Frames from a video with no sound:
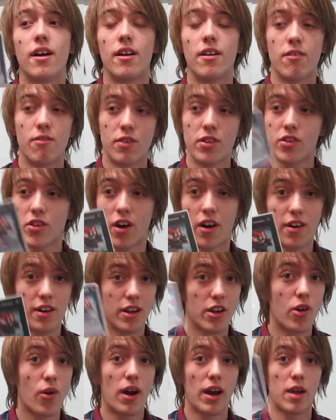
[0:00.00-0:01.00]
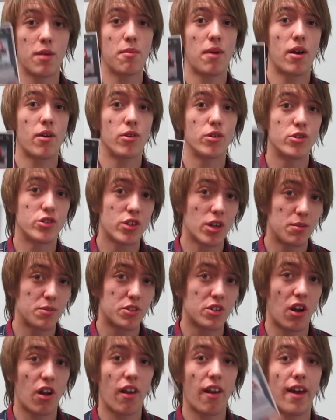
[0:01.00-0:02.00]
This card in Koaki Meirus comes
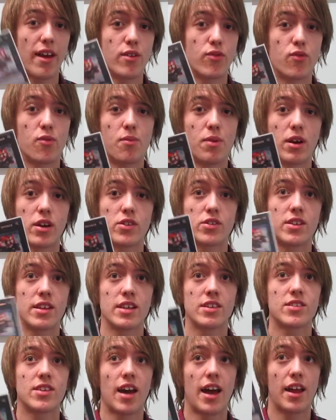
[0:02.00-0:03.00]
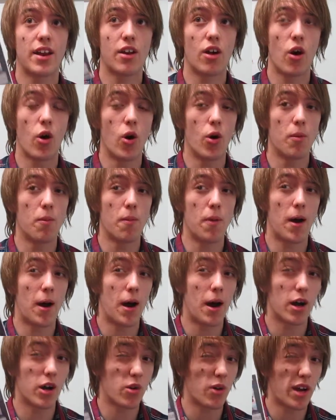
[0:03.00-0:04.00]
to life because this and
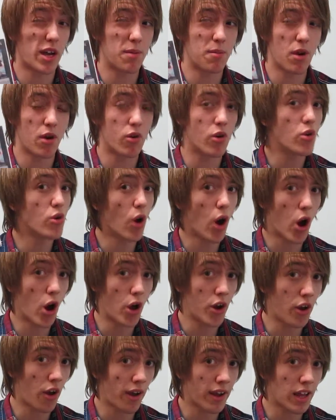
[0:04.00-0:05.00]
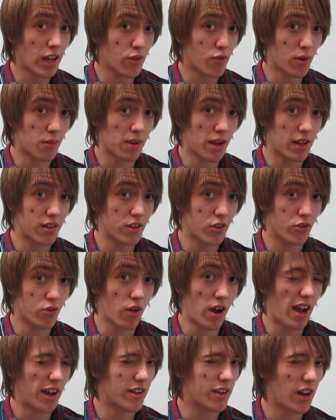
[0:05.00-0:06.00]
Koaki Meiru Urnite, if I'm getting this
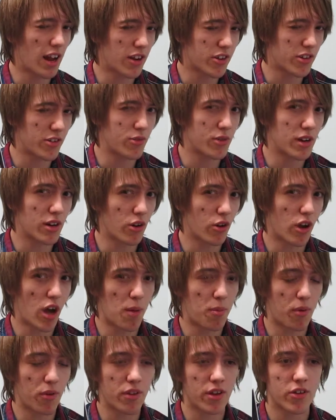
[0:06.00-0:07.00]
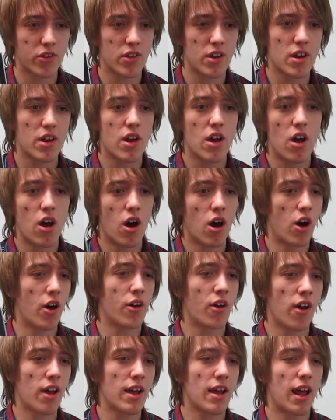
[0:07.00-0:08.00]
right, I didn't actually look up on this.
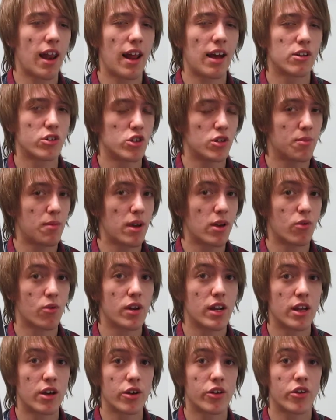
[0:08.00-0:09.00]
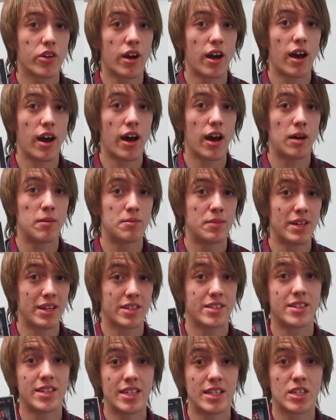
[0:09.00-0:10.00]
Urnite allows you to make really good
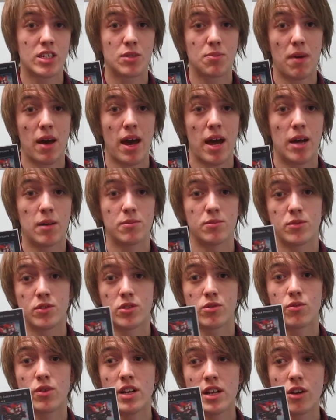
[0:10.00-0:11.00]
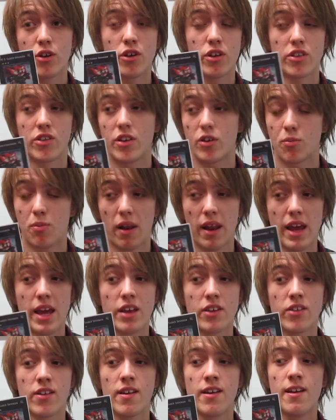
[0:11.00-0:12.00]
Xyz spams, really good Xyz
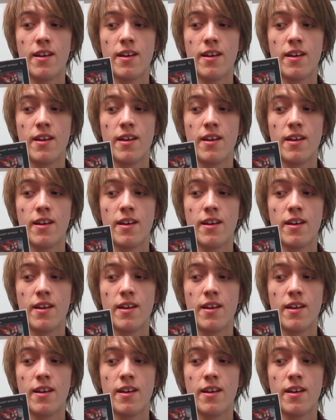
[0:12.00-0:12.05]
plays.